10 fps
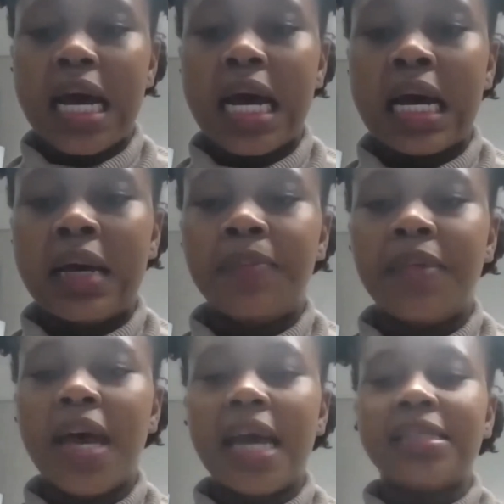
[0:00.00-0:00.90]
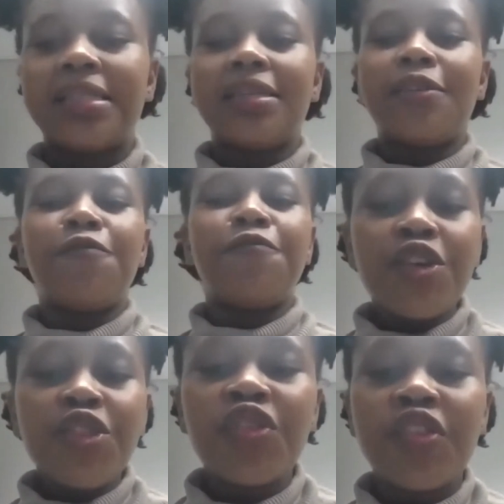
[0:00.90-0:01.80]
And
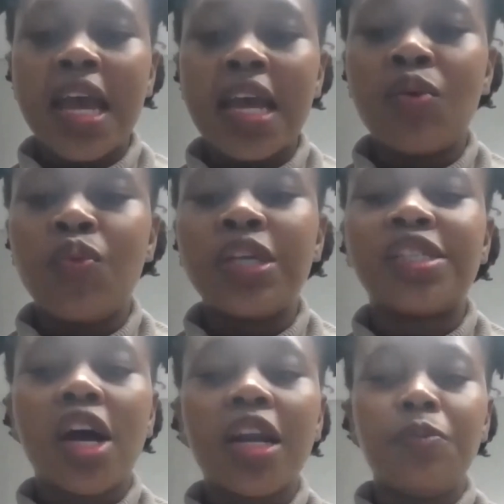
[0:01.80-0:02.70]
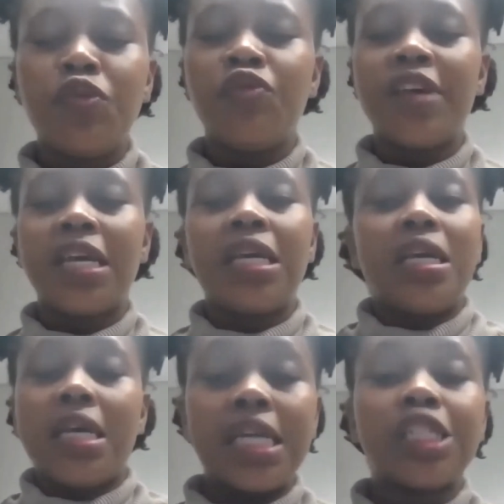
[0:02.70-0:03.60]
further then, we started
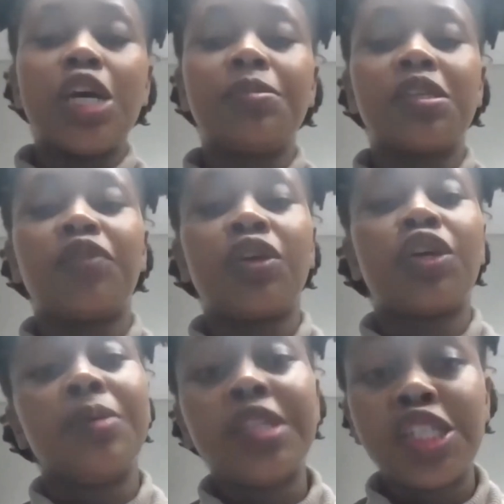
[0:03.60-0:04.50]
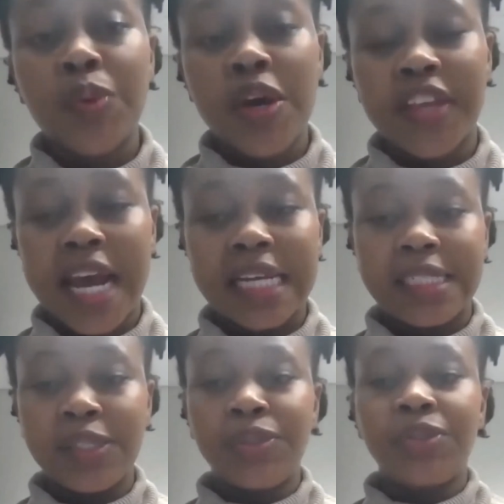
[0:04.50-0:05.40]
moving in terms of the community work that I
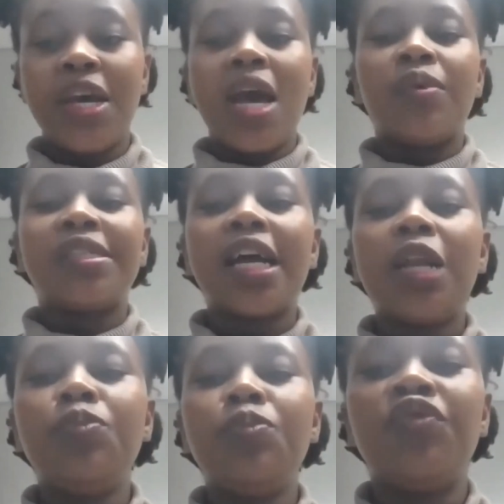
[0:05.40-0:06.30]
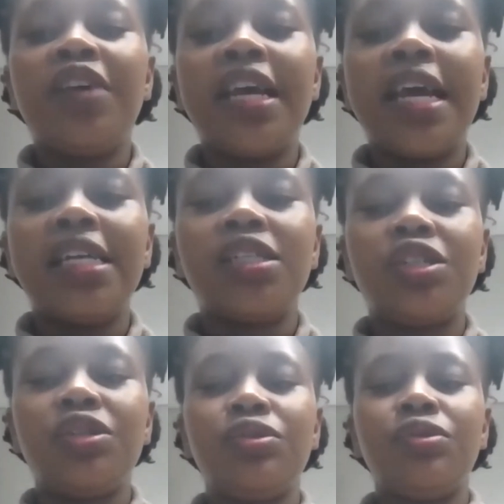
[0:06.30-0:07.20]
do, we started moving
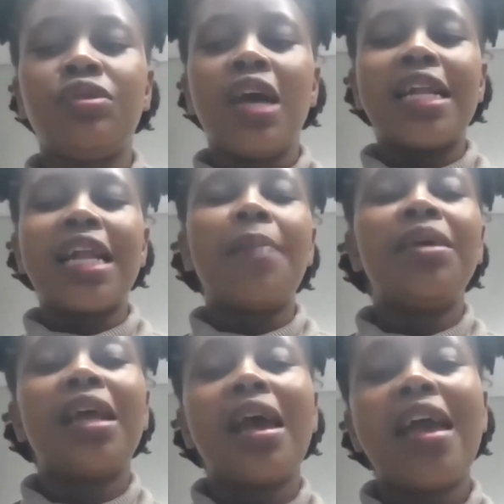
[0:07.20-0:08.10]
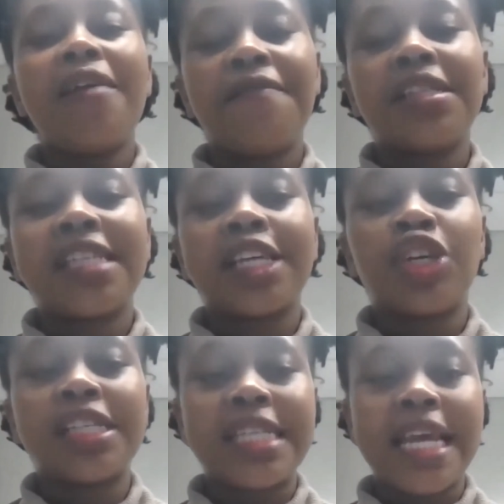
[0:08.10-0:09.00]
into climate efforts that
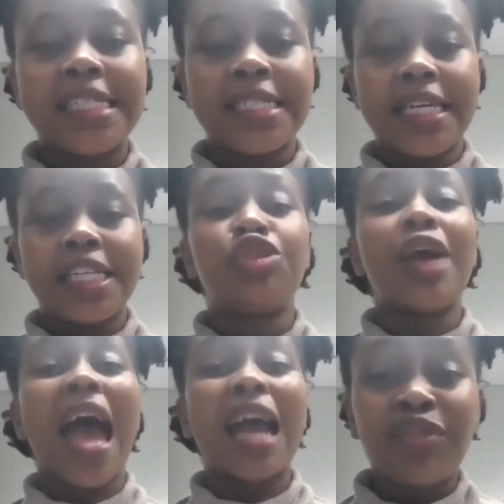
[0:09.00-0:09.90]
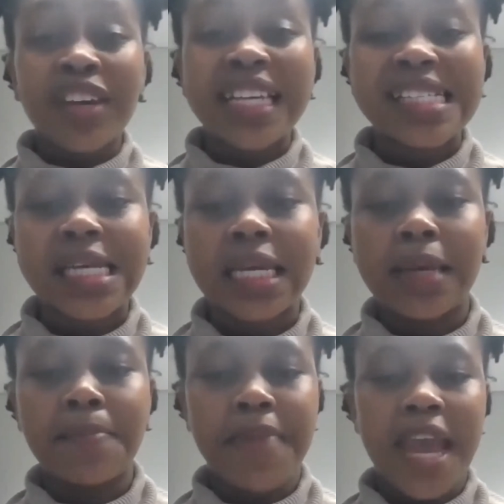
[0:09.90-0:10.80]
translated into advocacy and
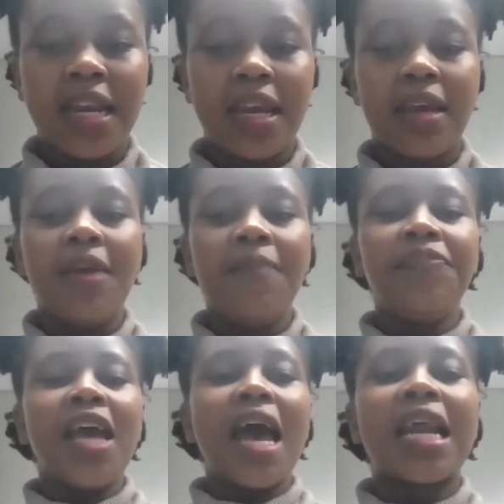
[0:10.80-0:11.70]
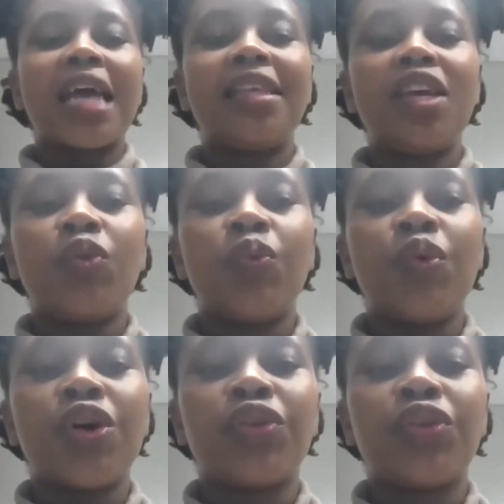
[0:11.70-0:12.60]
campaigning. And I think
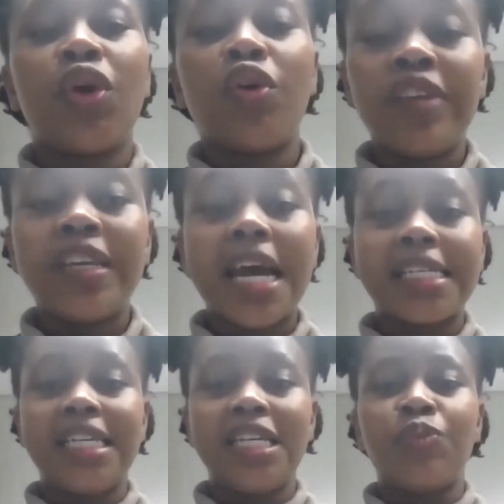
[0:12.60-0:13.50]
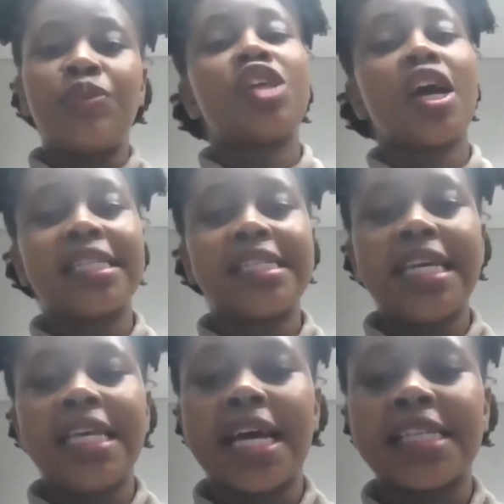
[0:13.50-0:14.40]
with COVID-19, we started
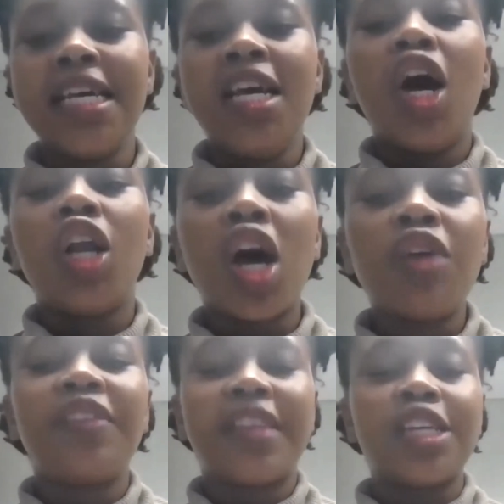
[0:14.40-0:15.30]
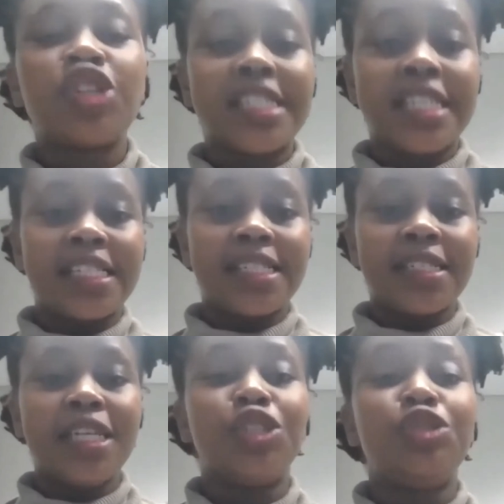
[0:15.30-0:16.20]
seeing that a lot of it then translated
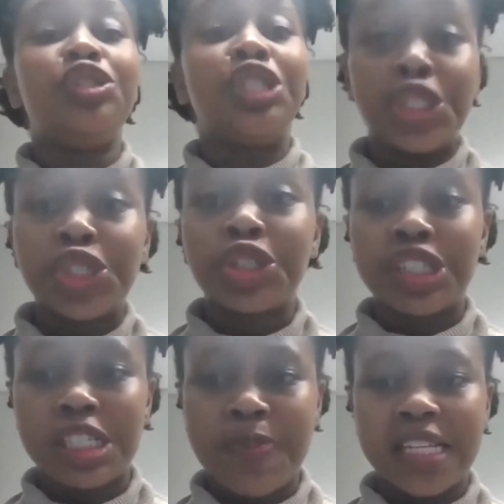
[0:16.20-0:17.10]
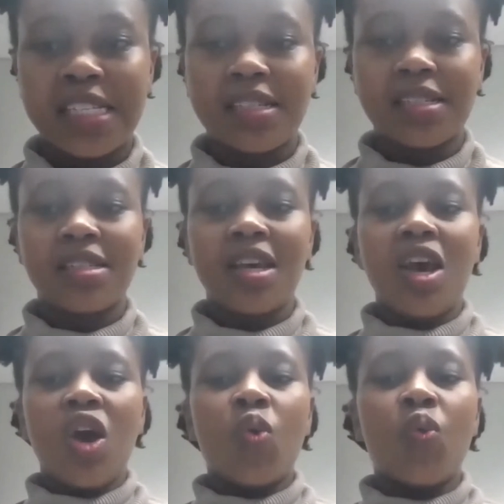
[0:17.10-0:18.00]
into digital spaces
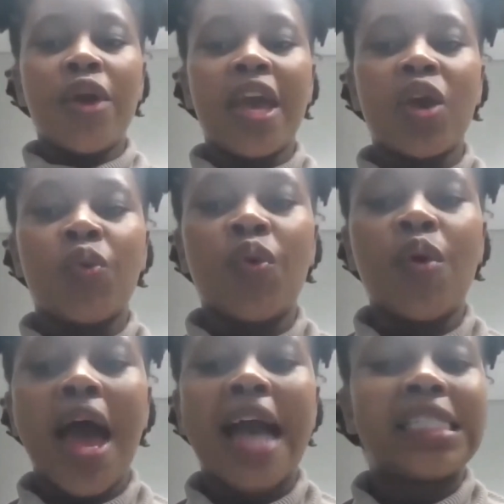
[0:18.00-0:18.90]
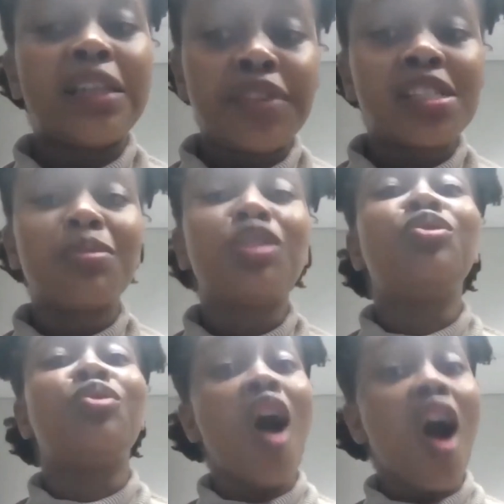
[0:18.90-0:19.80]
where activism
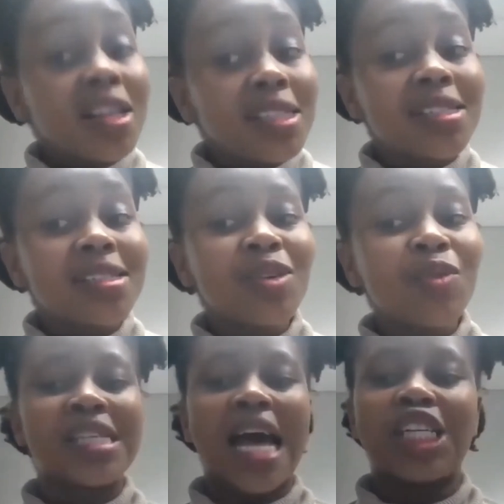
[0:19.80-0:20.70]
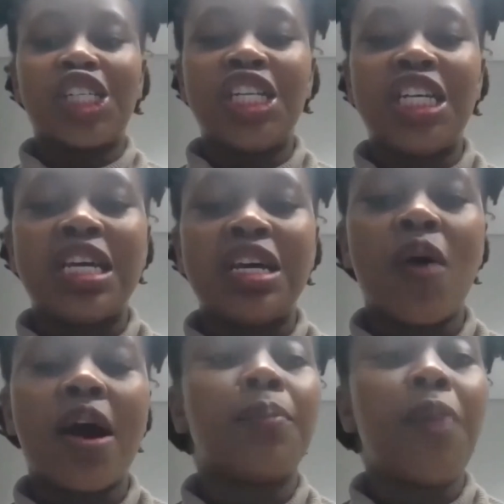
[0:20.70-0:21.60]
through arts was actually
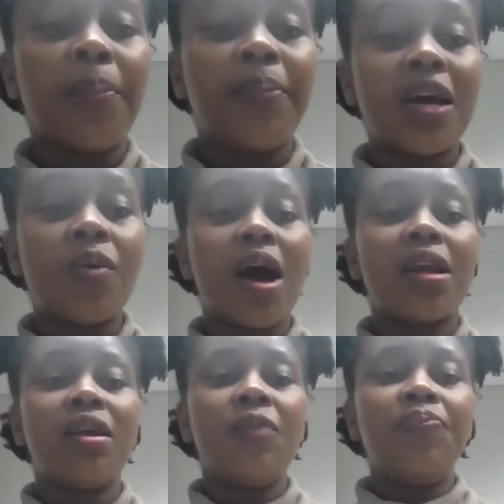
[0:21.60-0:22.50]
quite a popular one,